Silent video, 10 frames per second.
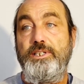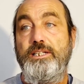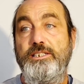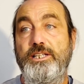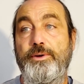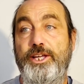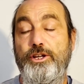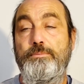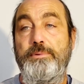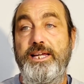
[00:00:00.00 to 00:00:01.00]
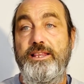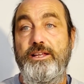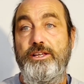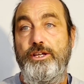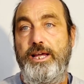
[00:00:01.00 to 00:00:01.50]
So it could be
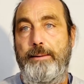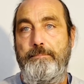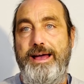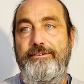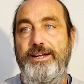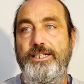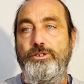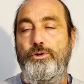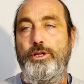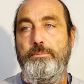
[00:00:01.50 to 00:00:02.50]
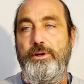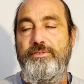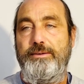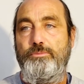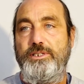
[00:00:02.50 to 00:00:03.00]
that you get married or you move
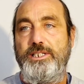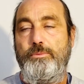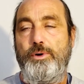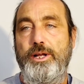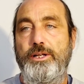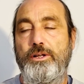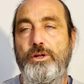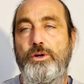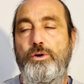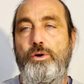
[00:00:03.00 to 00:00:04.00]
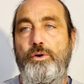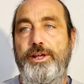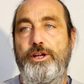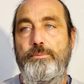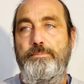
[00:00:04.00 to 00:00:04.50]
in with someone, or
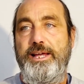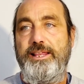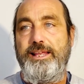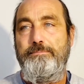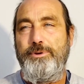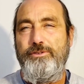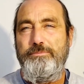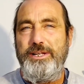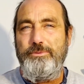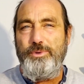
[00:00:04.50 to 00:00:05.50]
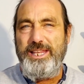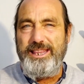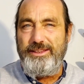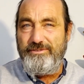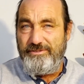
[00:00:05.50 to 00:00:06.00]
it could be the movement
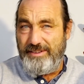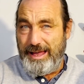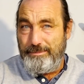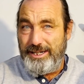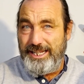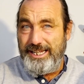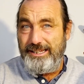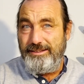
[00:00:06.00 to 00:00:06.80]
within the family.